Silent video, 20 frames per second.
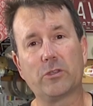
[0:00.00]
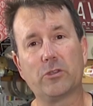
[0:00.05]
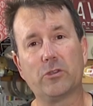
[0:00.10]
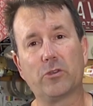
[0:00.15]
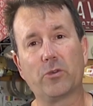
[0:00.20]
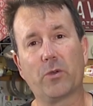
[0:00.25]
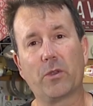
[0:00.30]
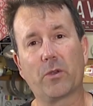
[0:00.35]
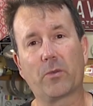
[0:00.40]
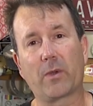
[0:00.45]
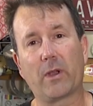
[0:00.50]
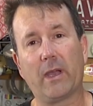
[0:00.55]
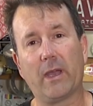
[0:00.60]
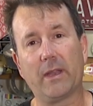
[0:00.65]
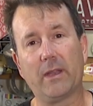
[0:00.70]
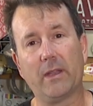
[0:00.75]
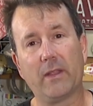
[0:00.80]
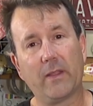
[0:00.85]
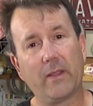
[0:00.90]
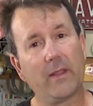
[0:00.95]
enjoy the
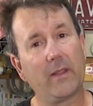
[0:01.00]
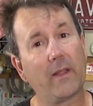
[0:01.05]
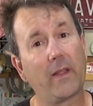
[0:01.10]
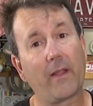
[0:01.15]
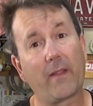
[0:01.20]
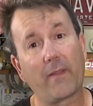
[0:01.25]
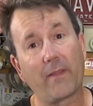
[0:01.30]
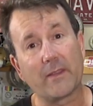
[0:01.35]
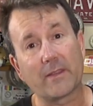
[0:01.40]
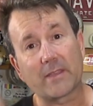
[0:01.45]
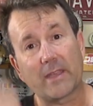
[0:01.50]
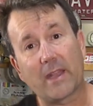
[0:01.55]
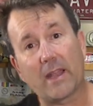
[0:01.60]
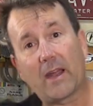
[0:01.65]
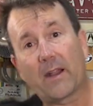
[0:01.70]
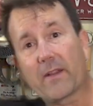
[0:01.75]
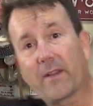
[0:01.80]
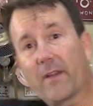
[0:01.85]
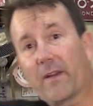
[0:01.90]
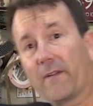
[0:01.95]
ride. Let's get
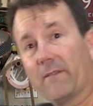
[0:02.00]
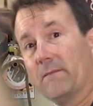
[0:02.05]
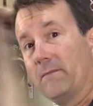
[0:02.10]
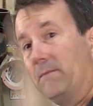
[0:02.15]
out of here.